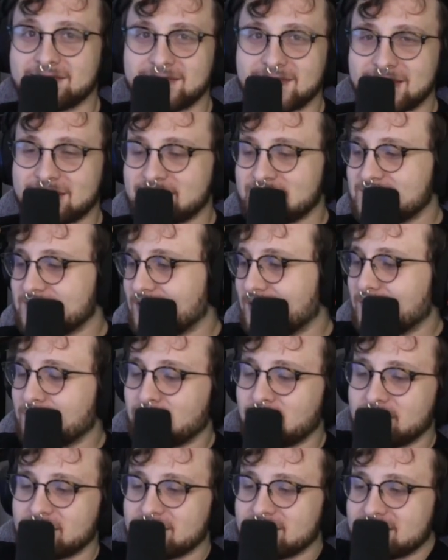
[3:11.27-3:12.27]
The Star
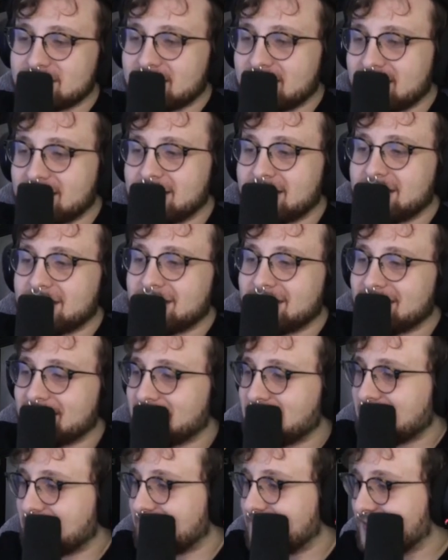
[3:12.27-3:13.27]
Wars.
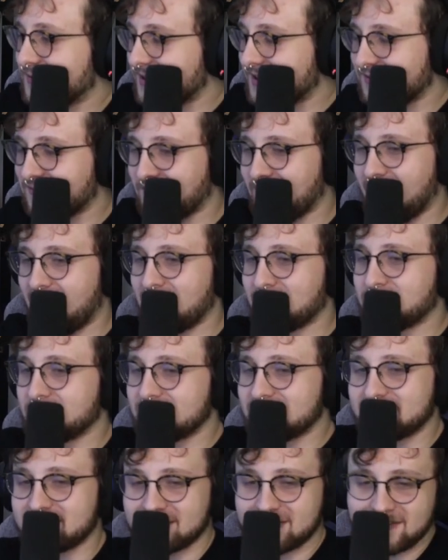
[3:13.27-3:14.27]
Whatever happened
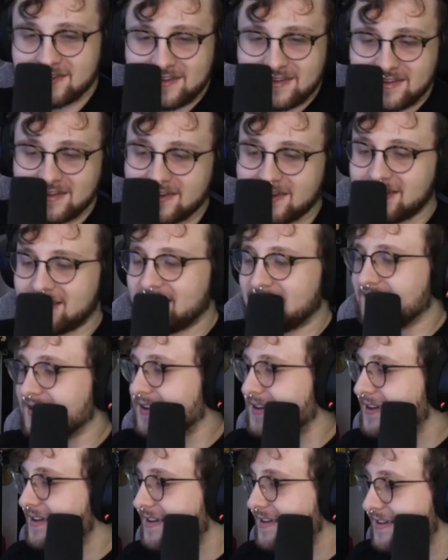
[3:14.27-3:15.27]
to
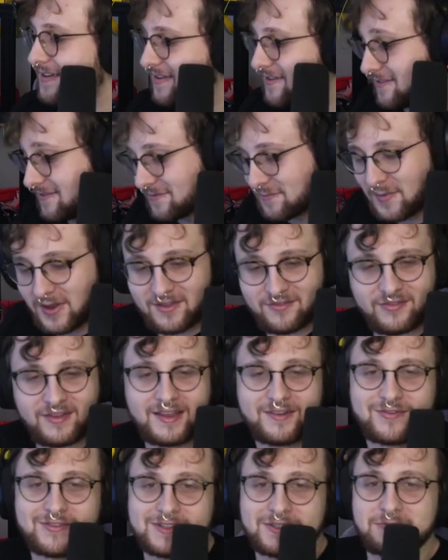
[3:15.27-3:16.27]
my
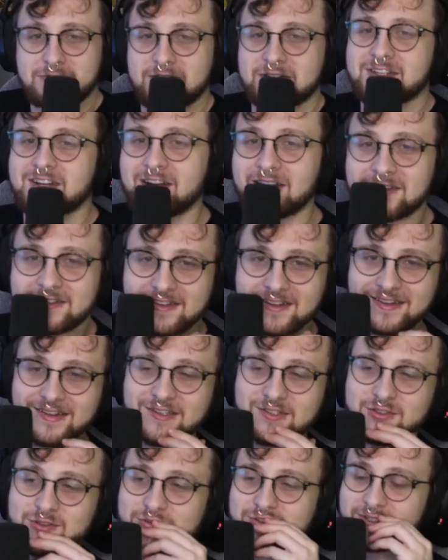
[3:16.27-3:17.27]
favorite Twitch content?
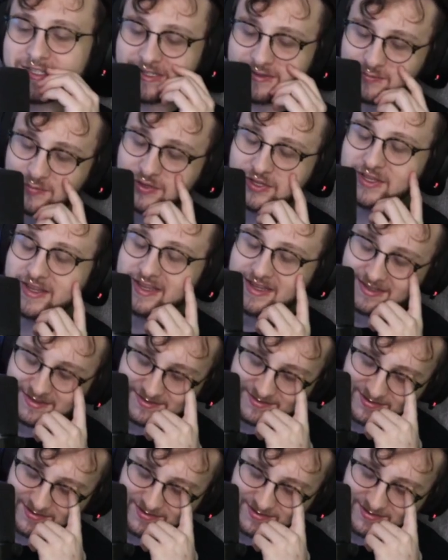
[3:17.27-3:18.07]
Julian plays.